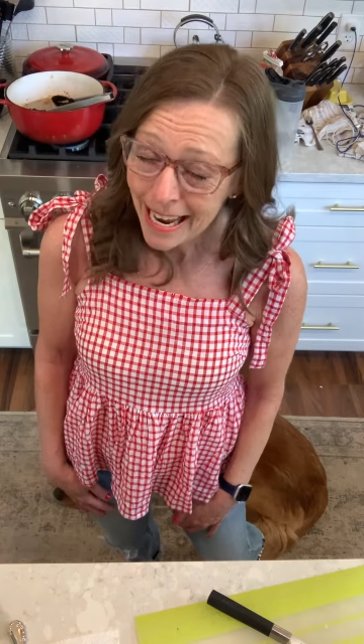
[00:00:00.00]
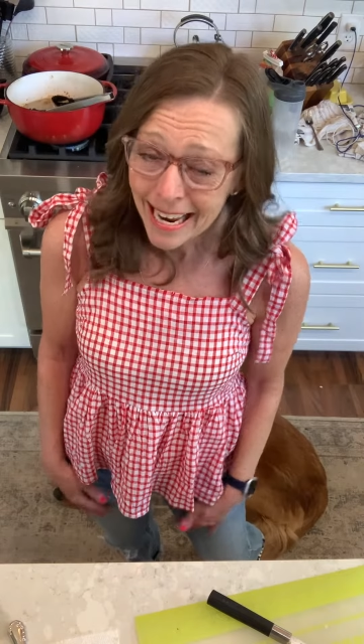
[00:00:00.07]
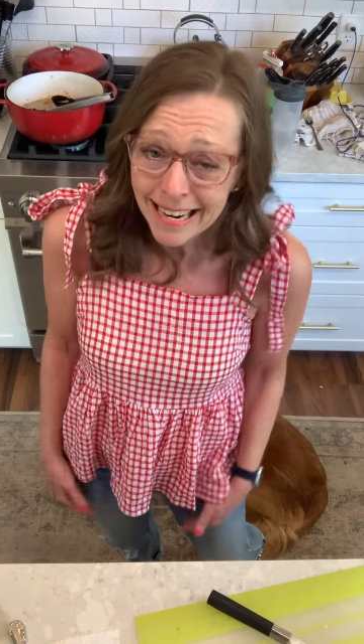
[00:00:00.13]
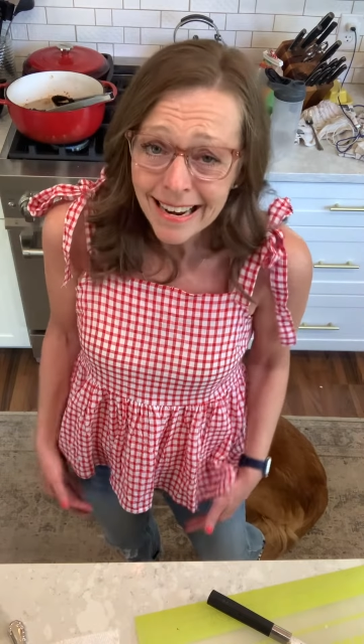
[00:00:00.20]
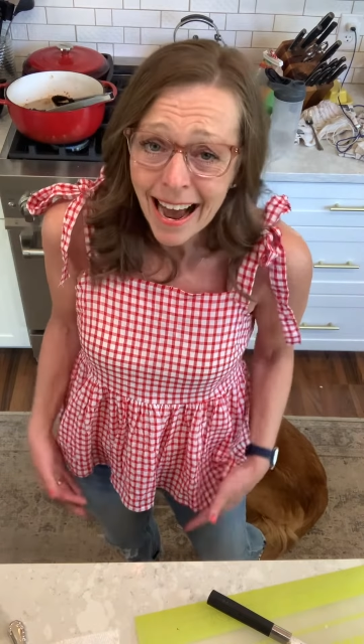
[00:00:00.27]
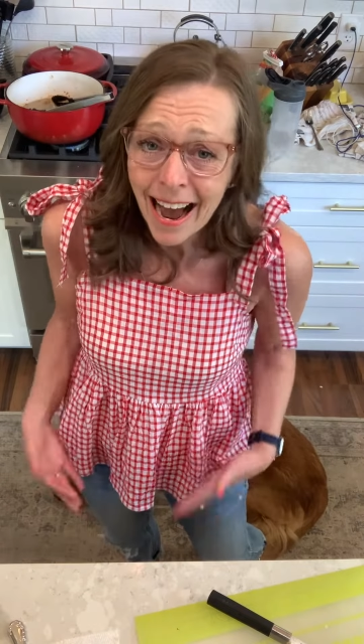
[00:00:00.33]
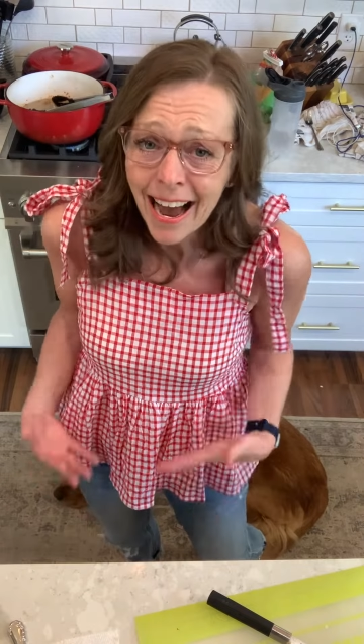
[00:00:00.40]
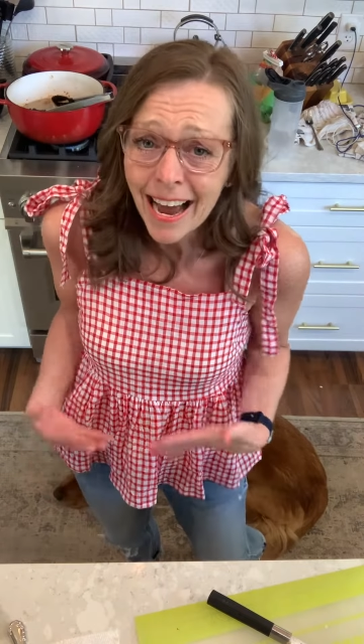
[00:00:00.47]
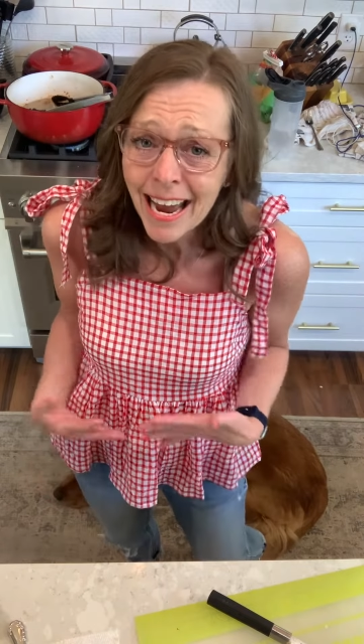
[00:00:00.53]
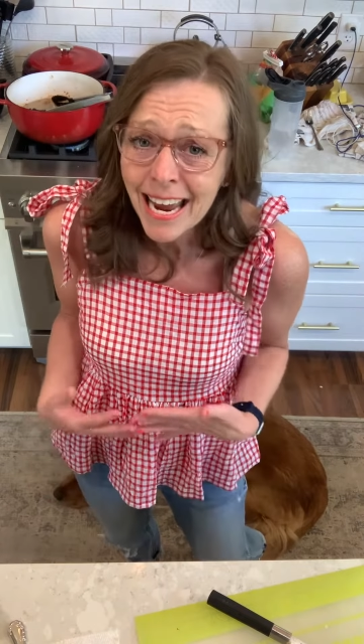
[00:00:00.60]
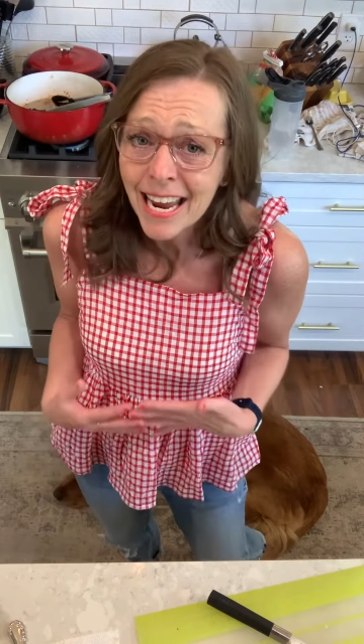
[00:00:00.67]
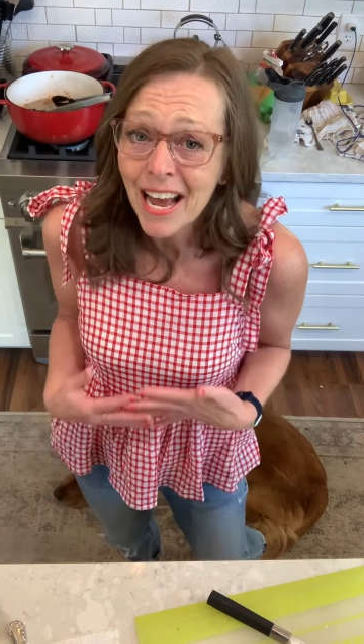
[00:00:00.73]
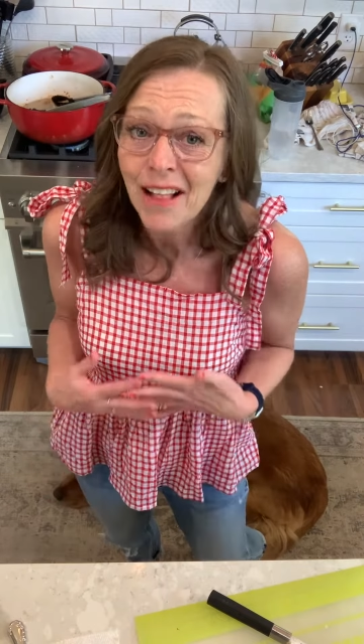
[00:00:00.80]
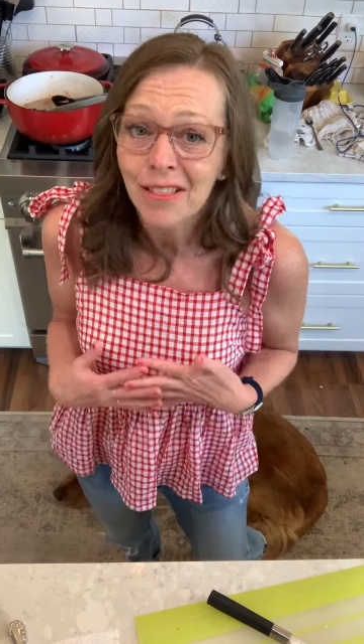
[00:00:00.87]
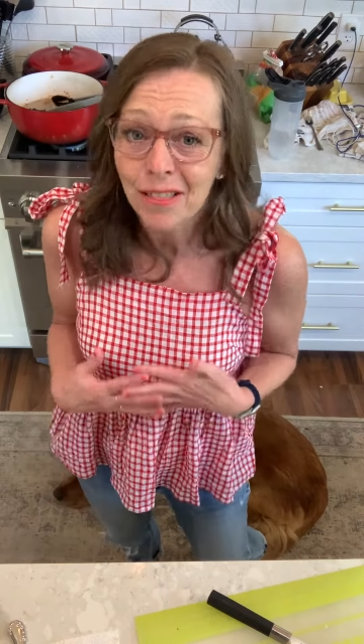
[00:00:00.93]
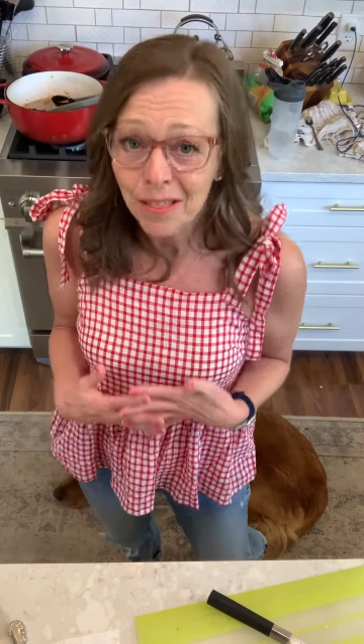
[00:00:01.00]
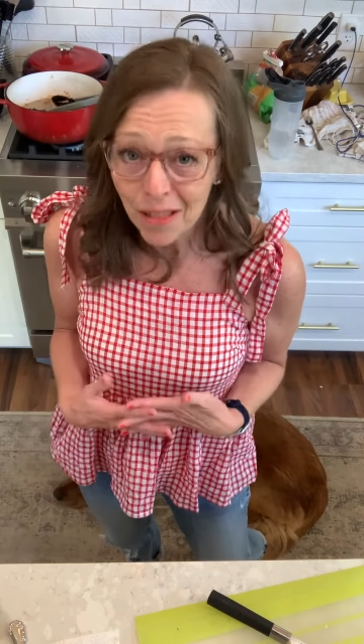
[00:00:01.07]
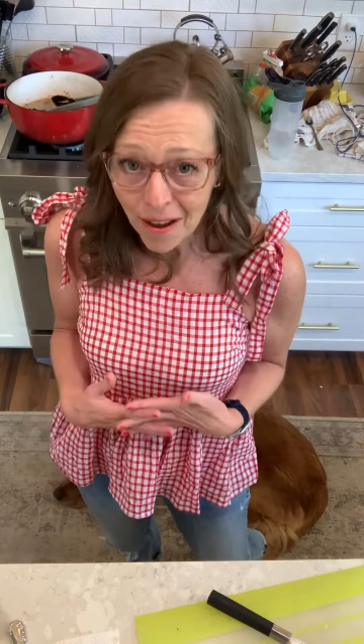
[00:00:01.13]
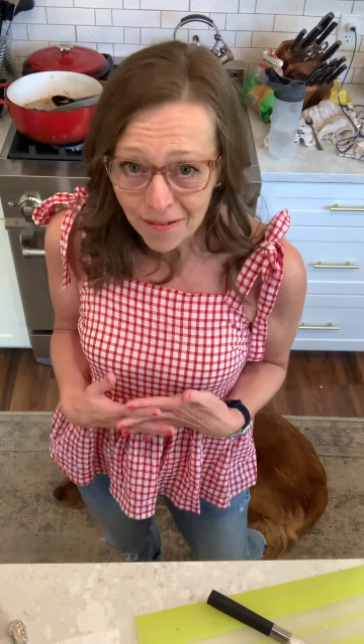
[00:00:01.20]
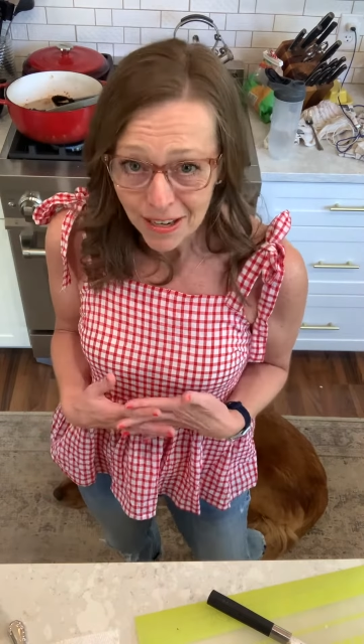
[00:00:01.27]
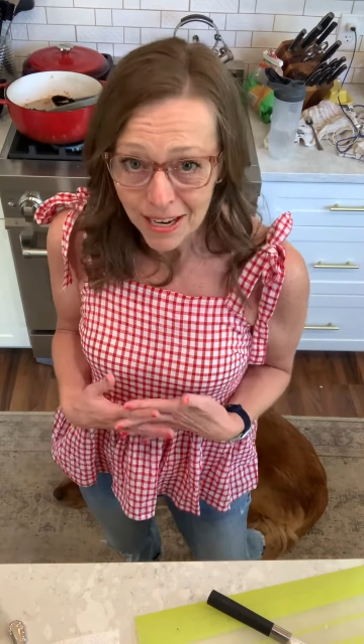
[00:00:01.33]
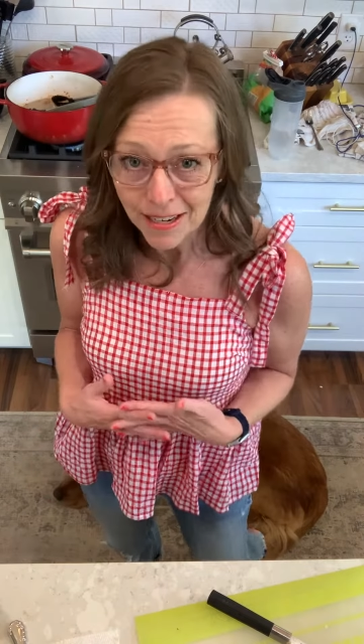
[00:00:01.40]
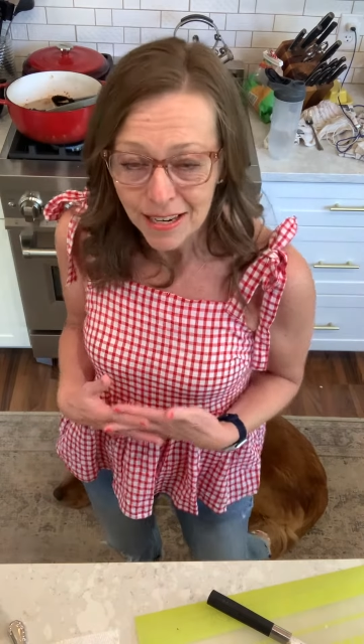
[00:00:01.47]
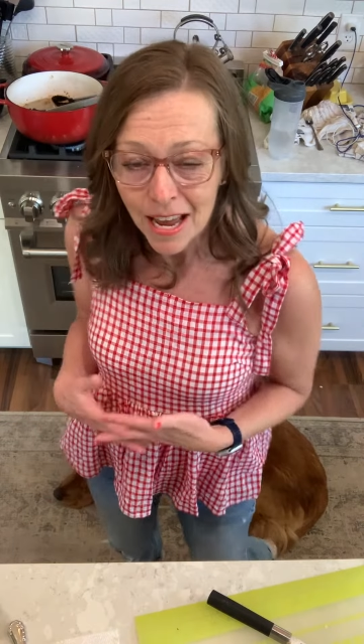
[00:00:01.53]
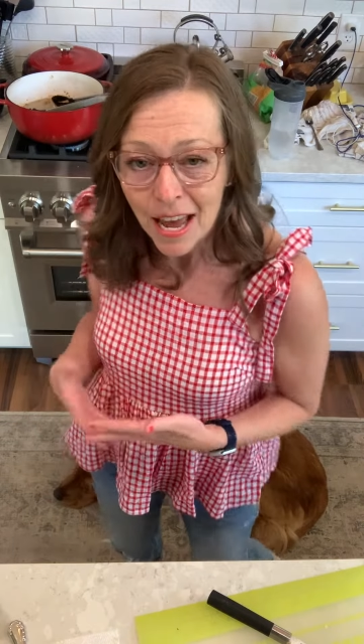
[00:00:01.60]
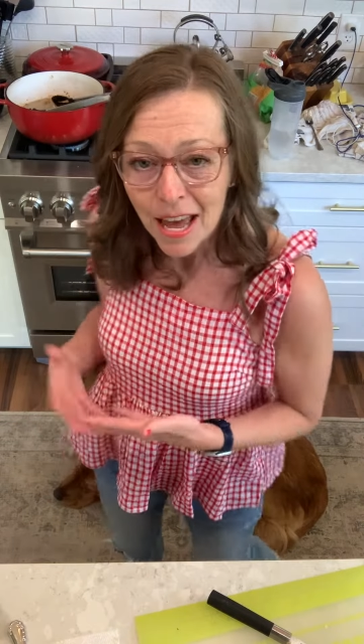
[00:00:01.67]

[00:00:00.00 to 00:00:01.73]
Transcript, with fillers: and I love it.